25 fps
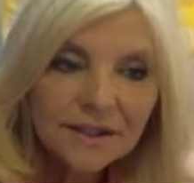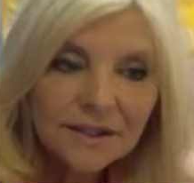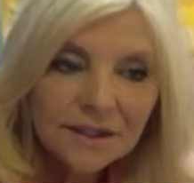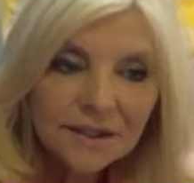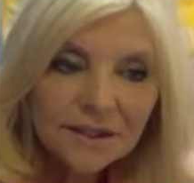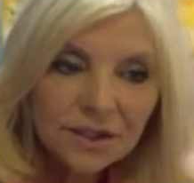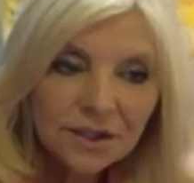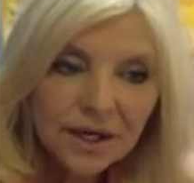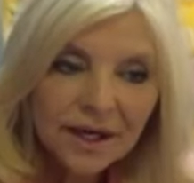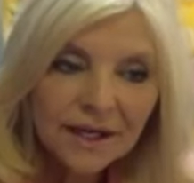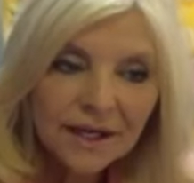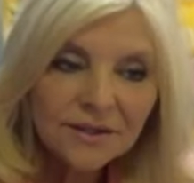
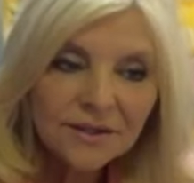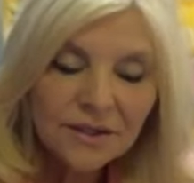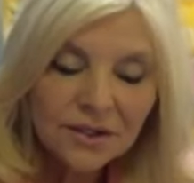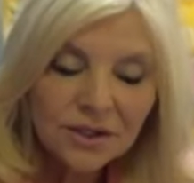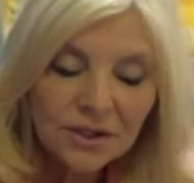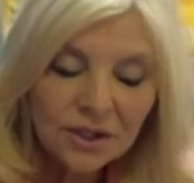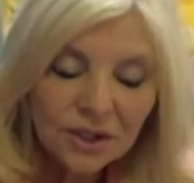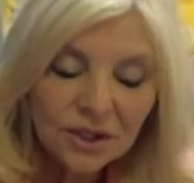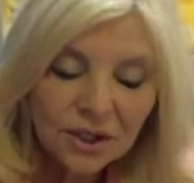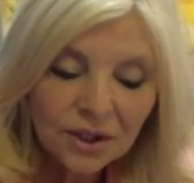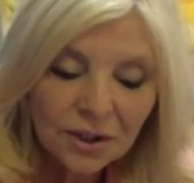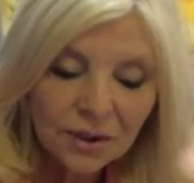
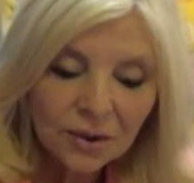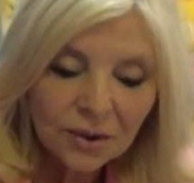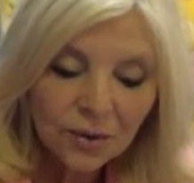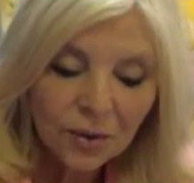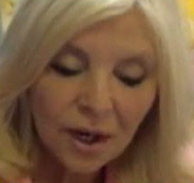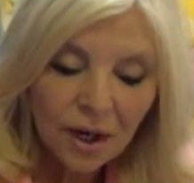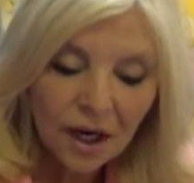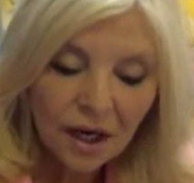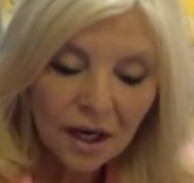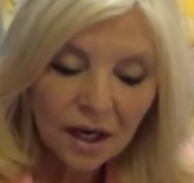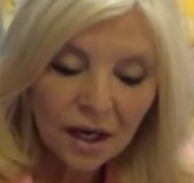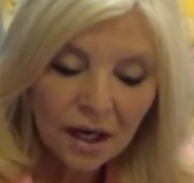stress too,
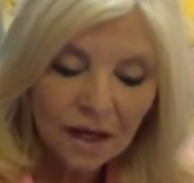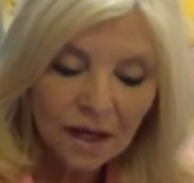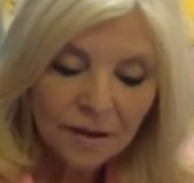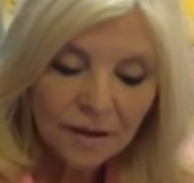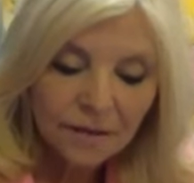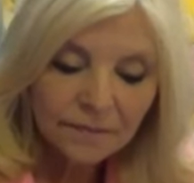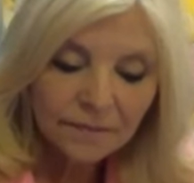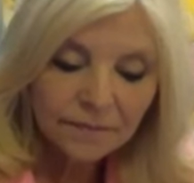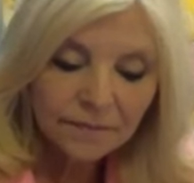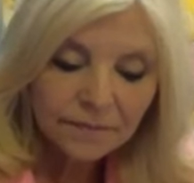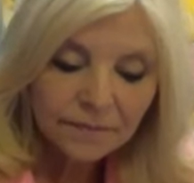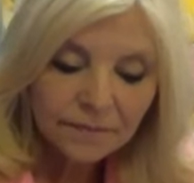
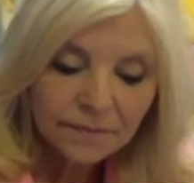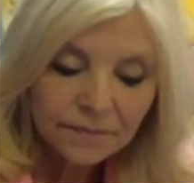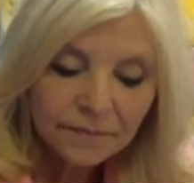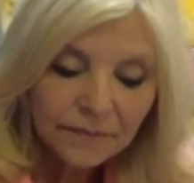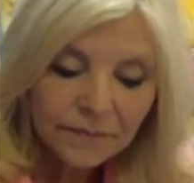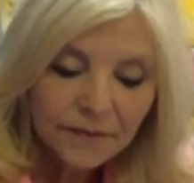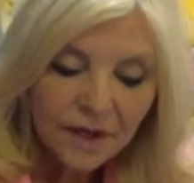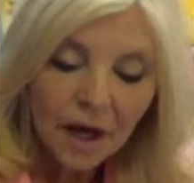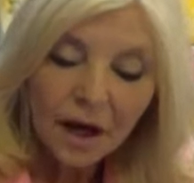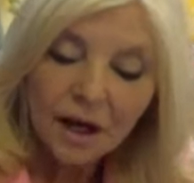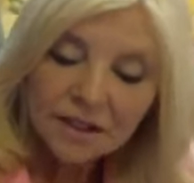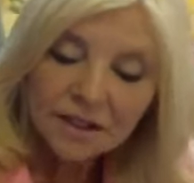
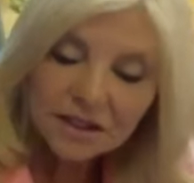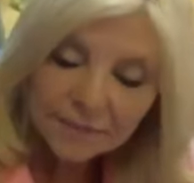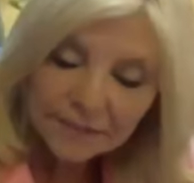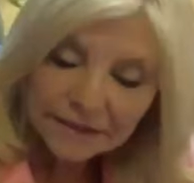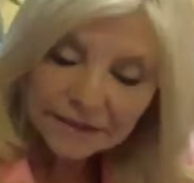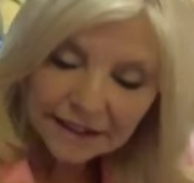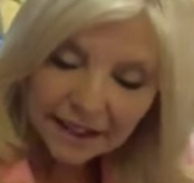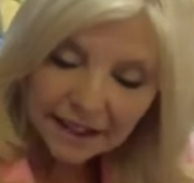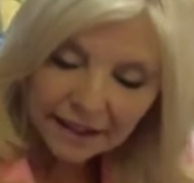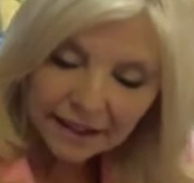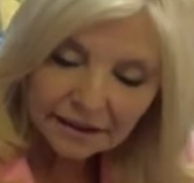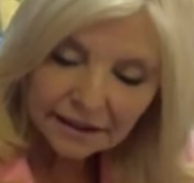
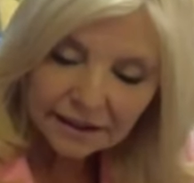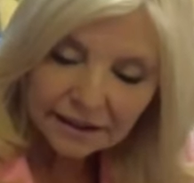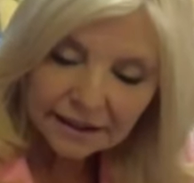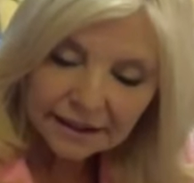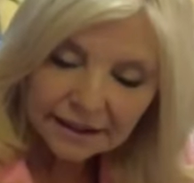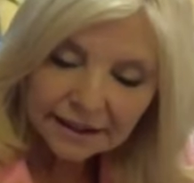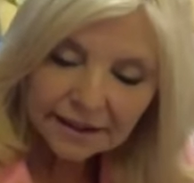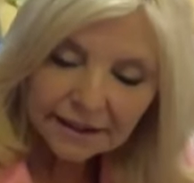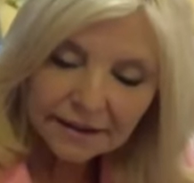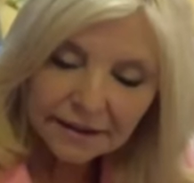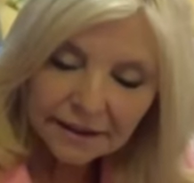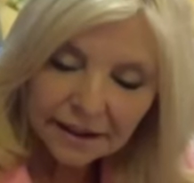
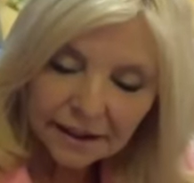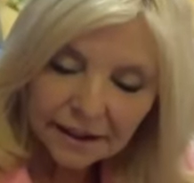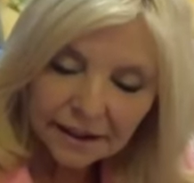Hospitality